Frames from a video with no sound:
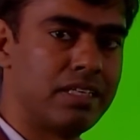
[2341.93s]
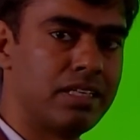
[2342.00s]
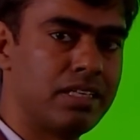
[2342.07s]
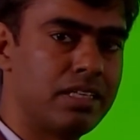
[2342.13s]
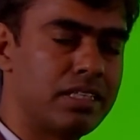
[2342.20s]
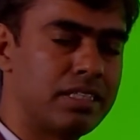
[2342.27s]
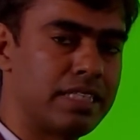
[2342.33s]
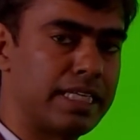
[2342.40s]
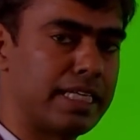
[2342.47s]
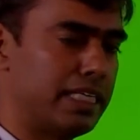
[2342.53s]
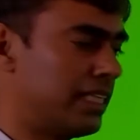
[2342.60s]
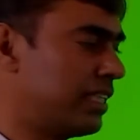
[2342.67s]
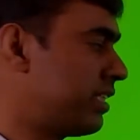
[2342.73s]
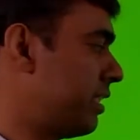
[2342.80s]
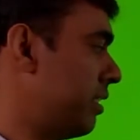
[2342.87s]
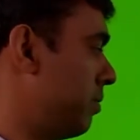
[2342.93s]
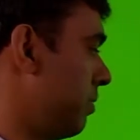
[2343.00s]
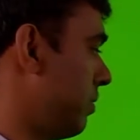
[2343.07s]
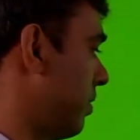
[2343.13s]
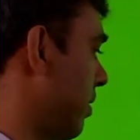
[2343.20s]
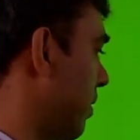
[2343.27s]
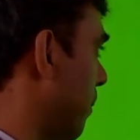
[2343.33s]
second step,
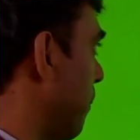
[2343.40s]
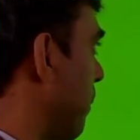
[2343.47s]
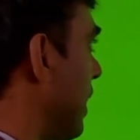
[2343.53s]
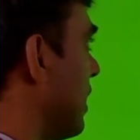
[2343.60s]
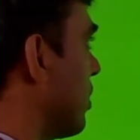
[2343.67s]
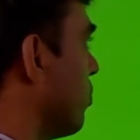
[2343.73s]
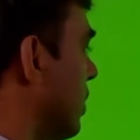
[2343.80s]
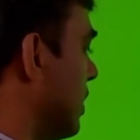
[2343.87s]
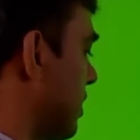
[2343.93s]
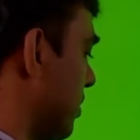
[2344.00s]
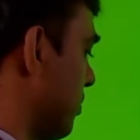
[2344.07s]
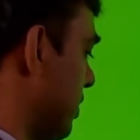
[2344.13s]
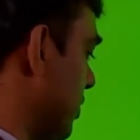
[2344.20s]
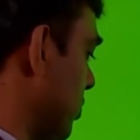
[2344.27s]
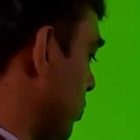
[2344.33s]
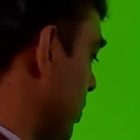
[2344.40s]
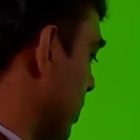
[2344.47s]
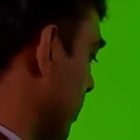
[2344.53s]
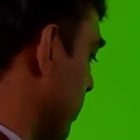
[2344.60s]
backward substitution.